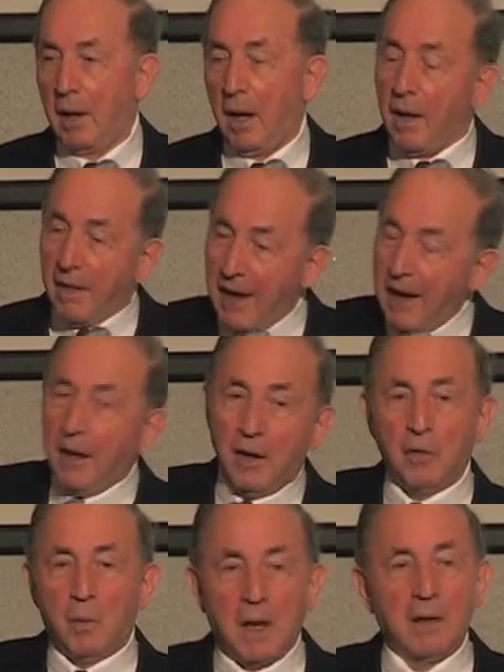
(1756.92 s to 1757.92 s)
And that
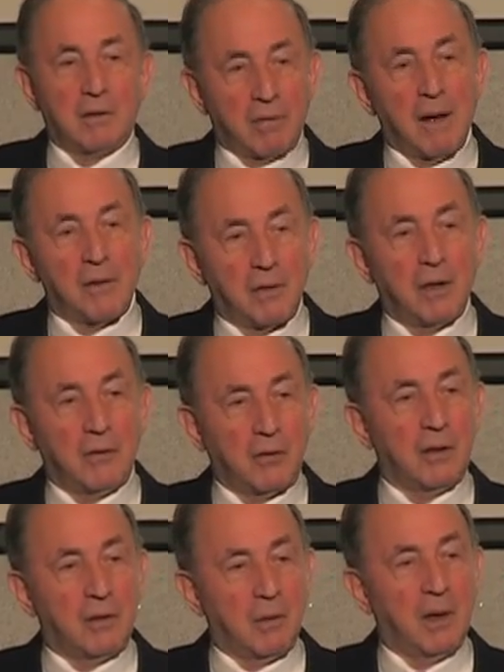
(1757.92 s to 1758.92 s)
is what
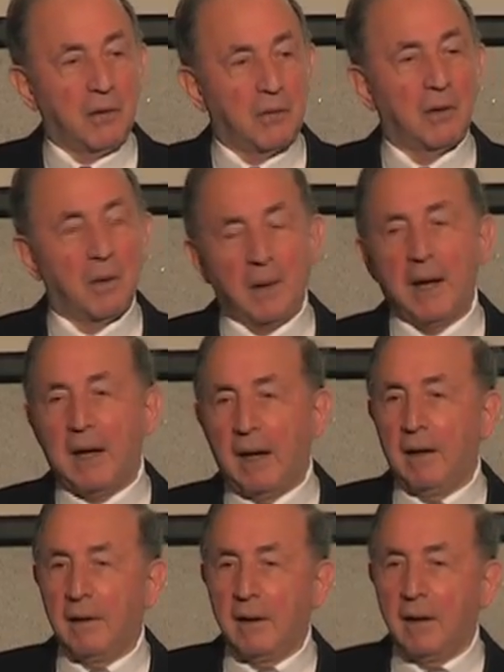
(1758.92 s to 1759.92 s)
transition to
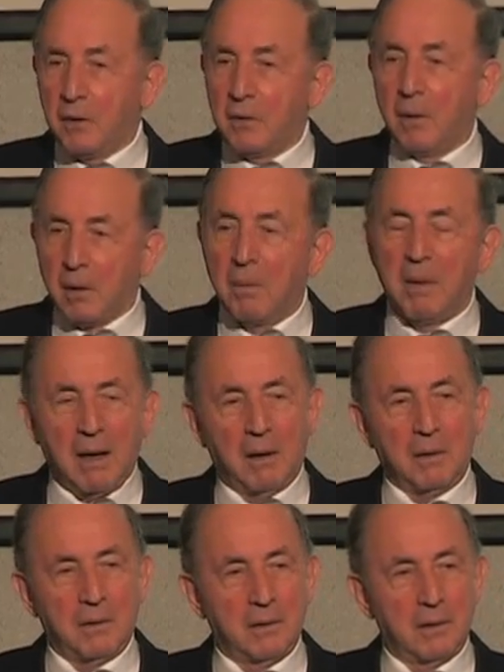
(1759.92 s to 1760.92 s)
SOA is all
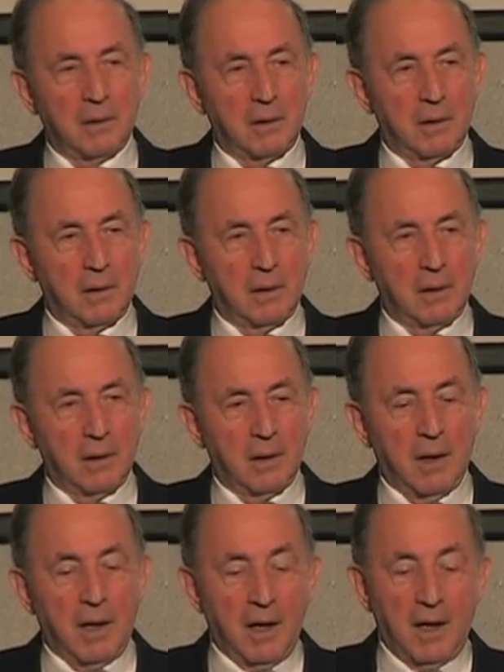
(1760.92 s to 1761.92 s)
about.
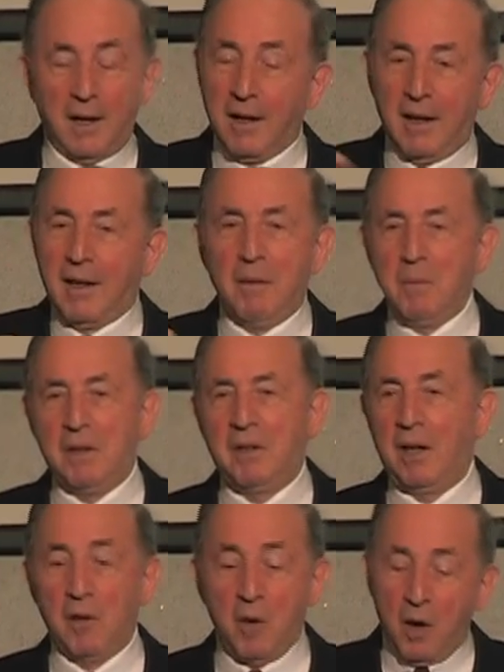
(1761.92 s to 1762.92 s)
Let me
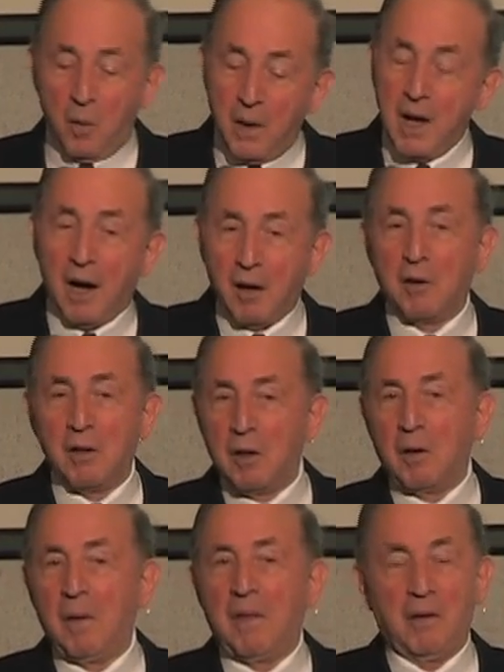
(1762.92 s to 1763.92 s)
tell you, we are going to
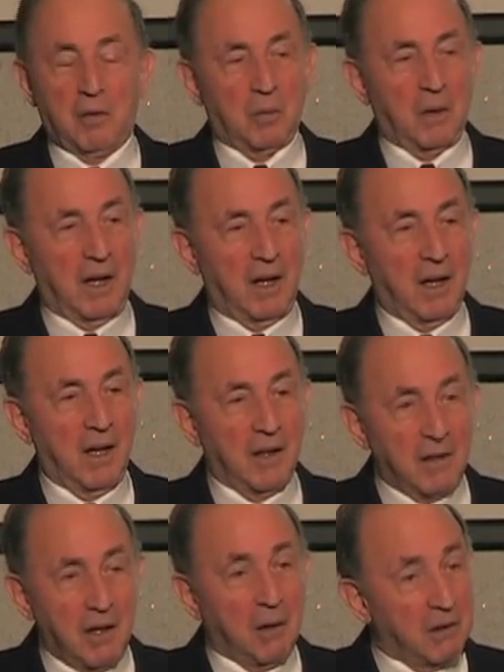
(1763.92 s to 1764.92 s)
go this way.
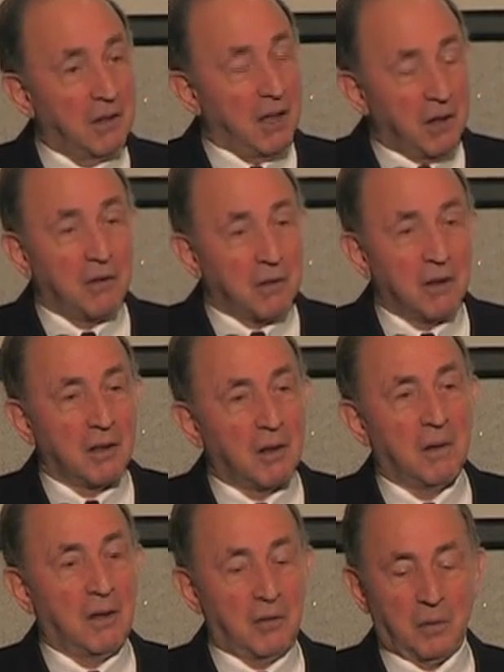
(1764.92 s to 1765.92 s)
DoD is going to
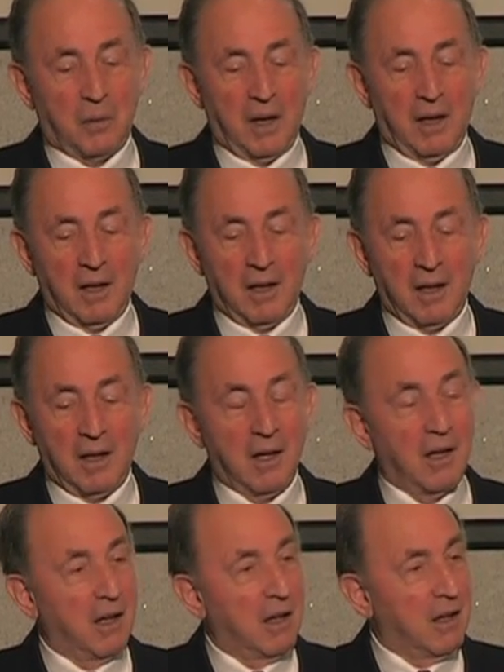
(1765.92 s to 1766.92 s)
go this way.
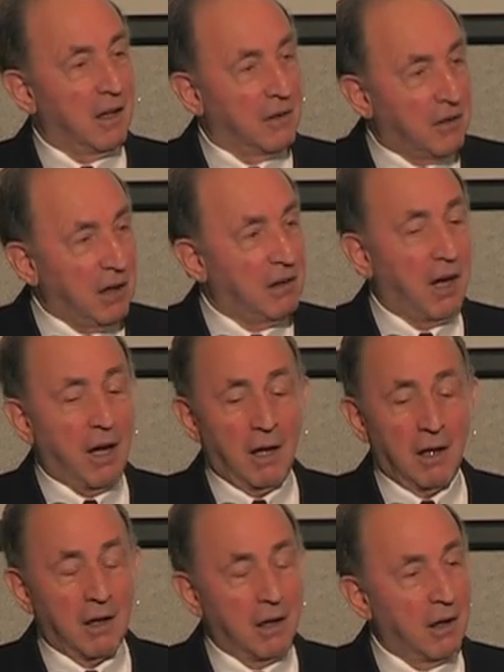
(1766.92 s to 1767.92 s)

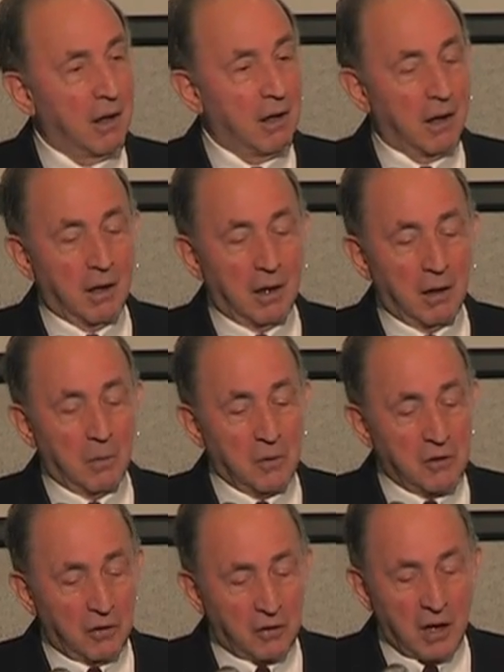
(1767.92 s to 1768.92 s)
Data,
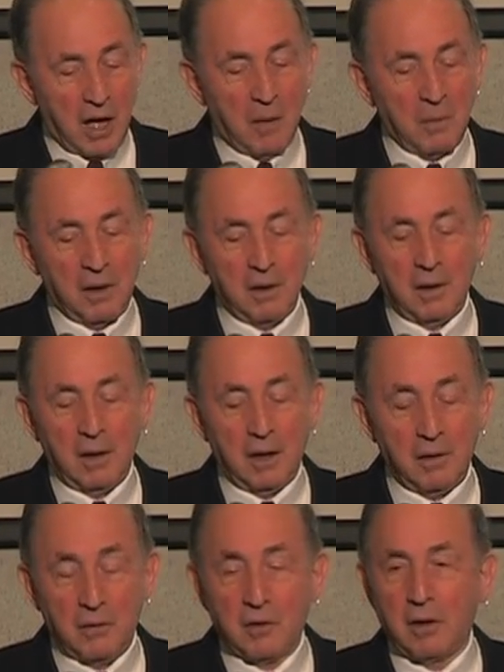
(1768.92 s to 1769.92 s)
which is common
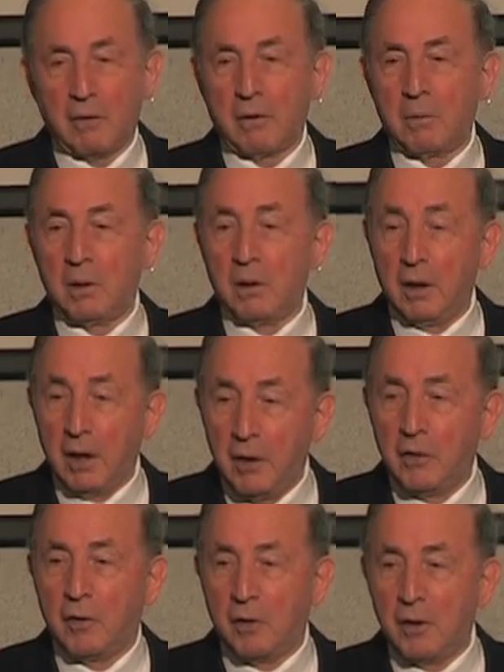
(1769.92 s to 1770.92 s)
and discoverable,
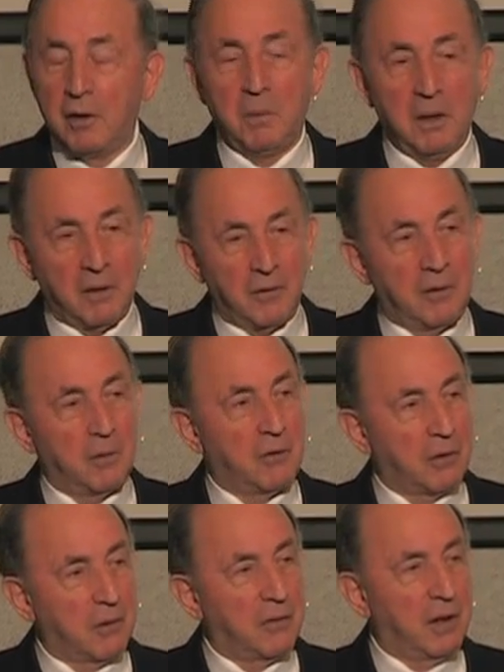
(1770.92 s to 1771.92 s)
is going to be the
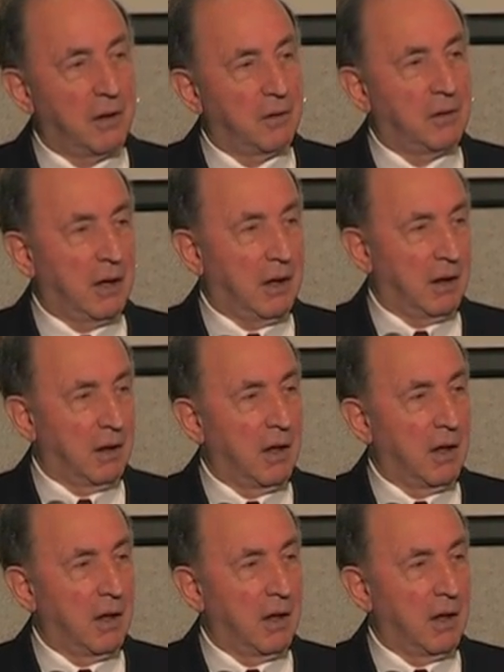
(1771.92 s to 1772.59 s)
future of DoD.